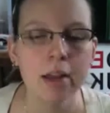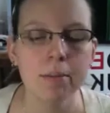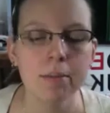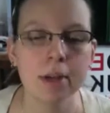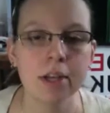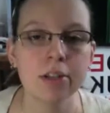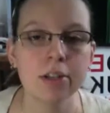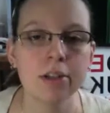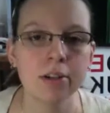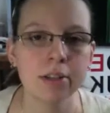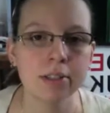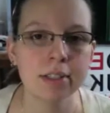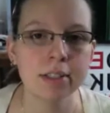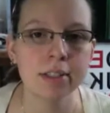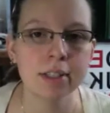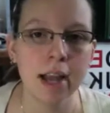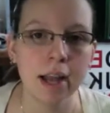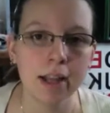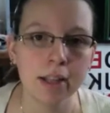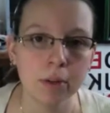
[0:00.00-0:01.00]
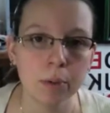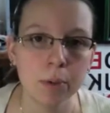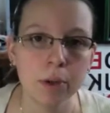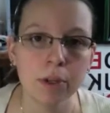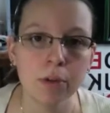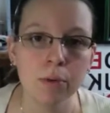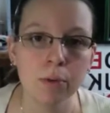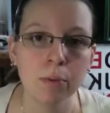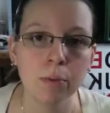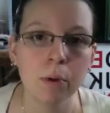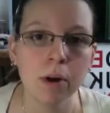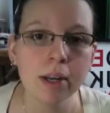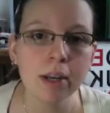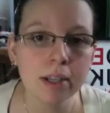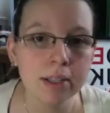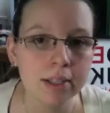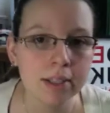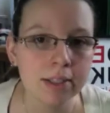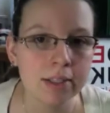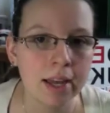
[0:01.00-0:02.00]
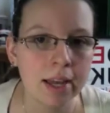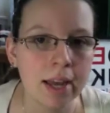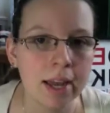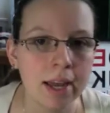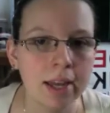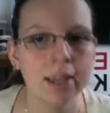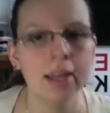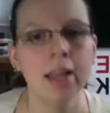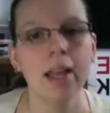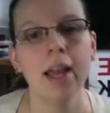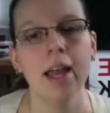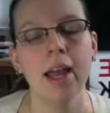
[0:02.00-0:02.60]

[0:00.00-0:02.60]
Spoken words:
make sure it's exactly what you wanted to say,